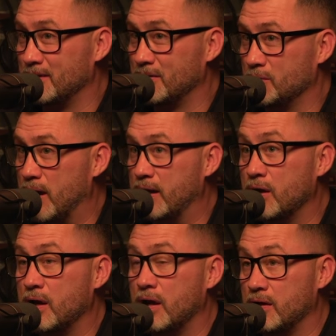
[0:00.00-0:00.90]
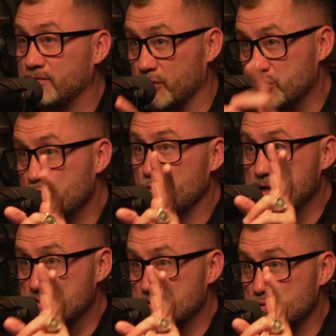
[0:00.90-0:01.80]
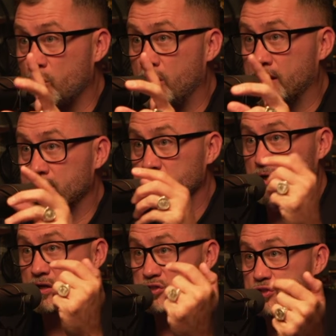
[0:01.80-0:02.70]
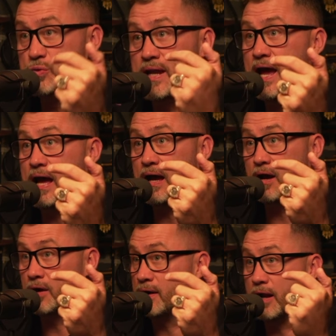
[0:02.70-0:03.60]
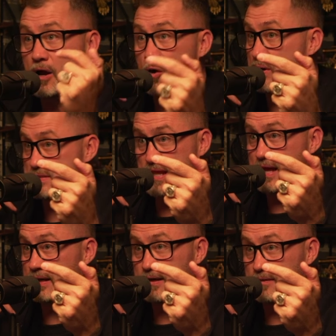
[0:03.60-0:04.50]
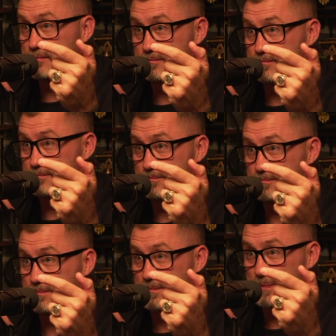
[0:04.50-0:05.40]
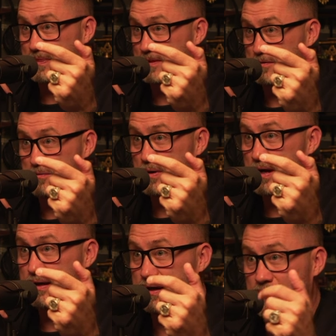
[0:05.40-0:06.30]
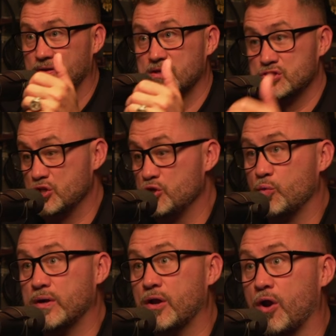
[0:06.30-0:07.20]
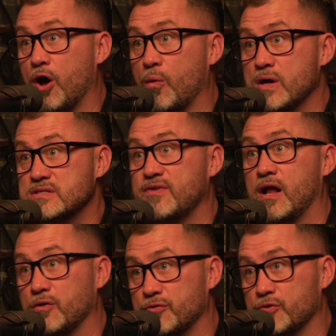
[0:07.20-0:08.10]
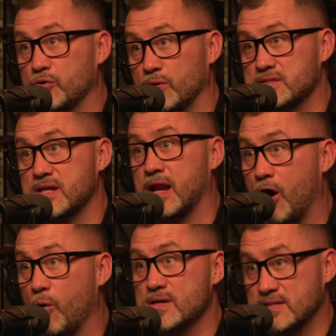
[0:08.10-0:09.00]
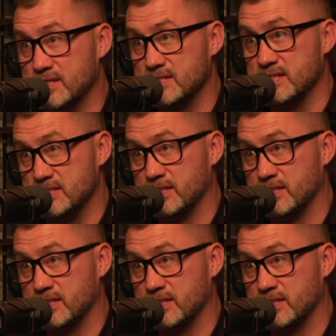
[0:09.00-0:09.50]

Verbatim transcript: Right? For two reasons. One, because you and I are not always lined up. Right. Right. And then two, we don't always follow through. It's not always consistent.